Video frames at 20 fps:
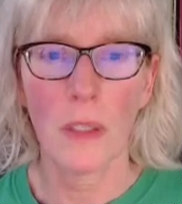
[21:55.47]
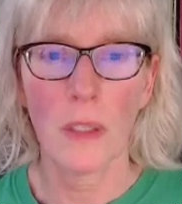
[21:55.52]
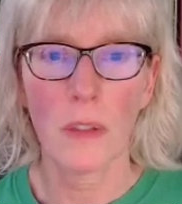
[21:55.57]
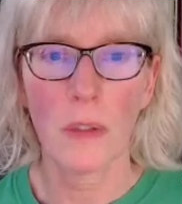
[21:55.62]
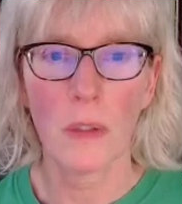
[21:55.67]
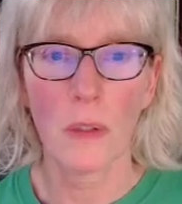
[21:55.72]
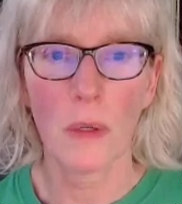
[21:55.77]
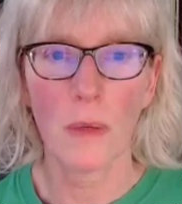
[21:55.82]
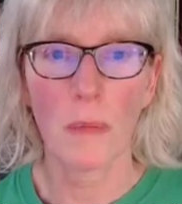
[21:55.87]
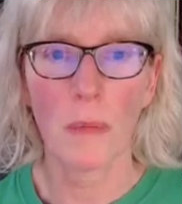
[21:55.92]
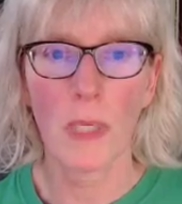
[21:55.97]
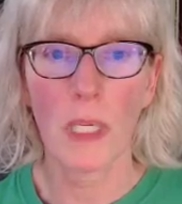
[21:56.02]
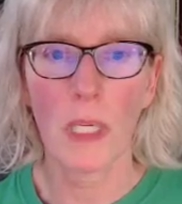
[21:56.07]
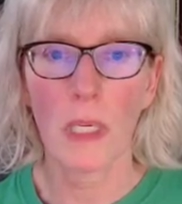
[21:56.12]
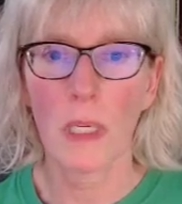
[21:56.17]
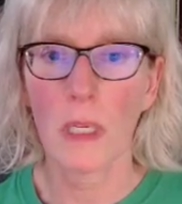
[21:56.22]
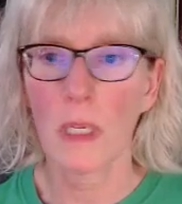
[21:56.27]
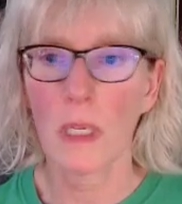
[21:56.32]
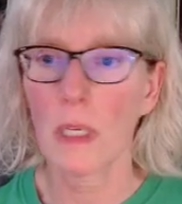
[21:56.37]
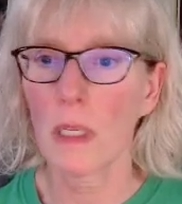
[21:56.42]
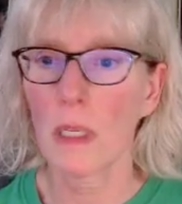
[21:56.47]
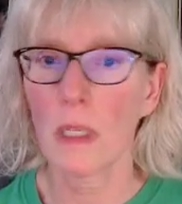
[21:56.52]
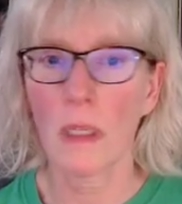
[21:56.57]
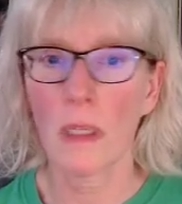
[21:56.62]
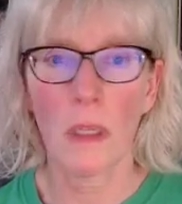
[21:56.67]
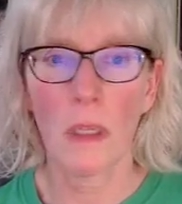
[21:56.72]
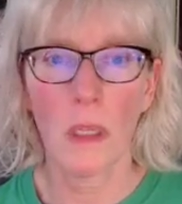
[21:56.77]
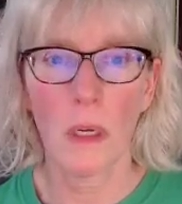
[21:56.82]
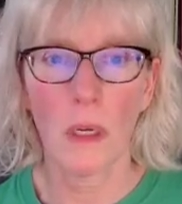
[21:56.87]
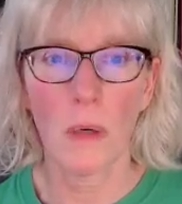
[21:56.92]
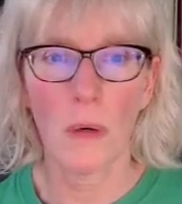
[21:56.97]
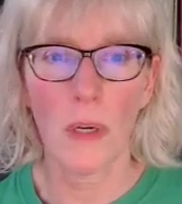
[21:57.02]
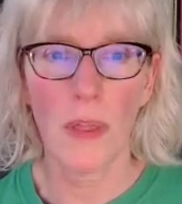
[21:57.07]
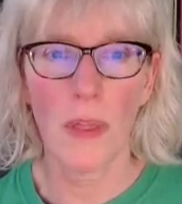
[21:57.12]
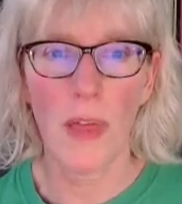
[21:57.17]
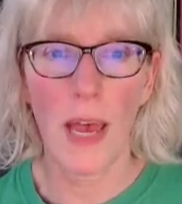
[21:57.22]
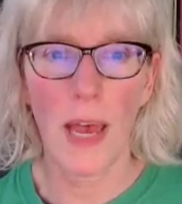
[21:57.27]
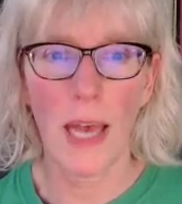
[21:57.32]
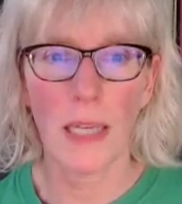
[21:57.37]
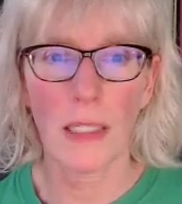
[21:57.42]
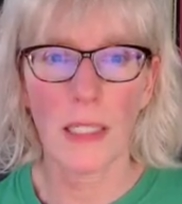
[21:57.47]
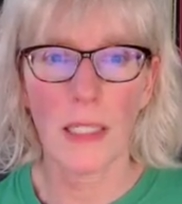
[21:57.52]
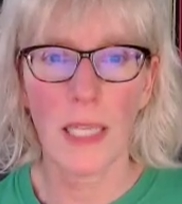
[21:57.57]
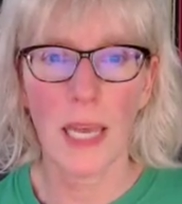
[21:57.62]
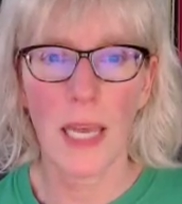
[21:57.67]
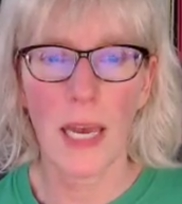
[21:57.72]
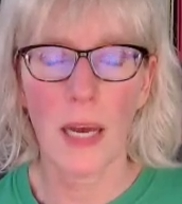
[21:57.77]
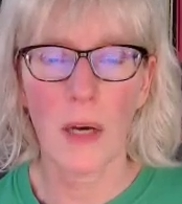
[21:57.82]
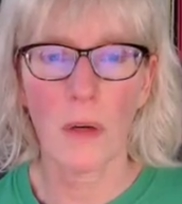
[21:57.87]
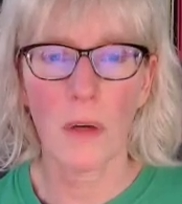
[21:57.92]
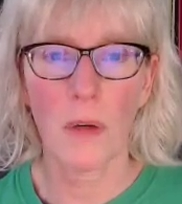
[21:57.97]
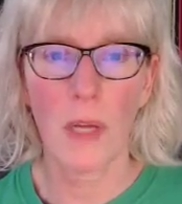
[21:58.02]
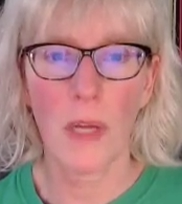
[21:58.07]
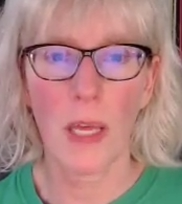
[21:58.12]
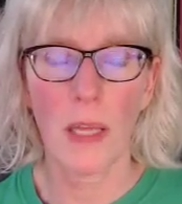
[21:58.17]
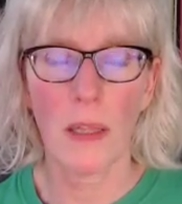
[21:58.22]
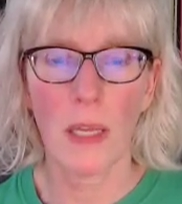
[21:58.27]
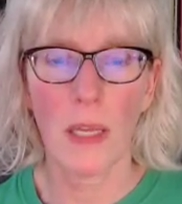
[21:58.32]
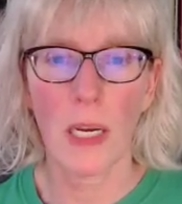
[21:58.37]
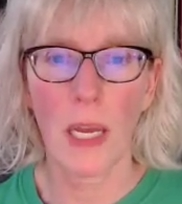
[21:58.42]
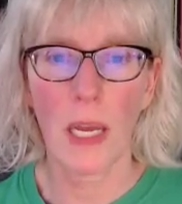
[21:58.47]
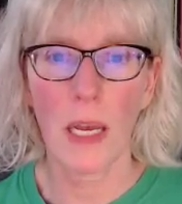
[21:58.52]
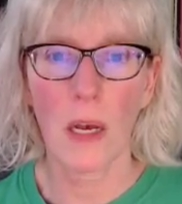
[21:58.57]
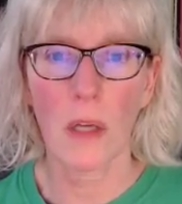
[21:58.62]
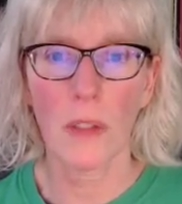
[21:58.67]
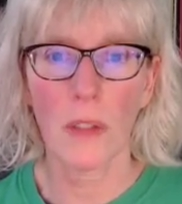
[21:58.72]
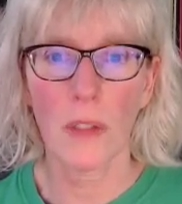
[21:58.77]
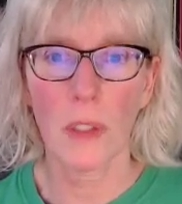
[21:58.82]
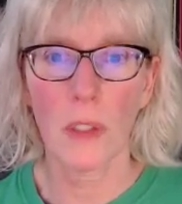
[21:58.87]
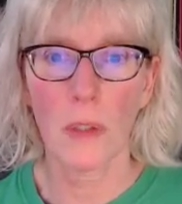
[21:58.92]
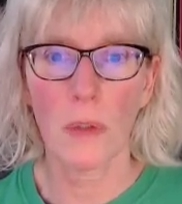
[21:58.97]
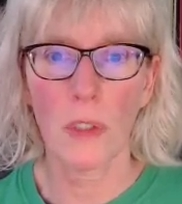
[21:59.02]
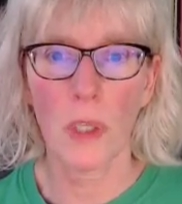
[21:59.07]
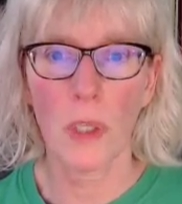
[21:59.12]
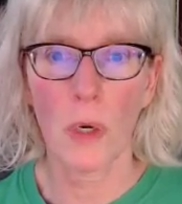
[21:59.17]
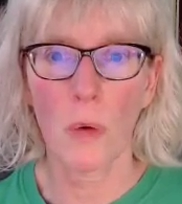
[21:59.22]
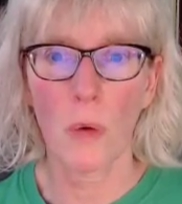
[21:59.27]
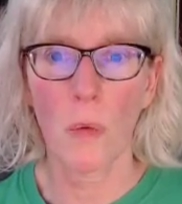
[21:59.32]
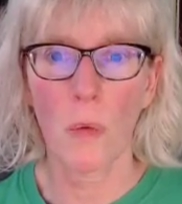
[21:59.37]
So I'm going to lower that down, and then I also don't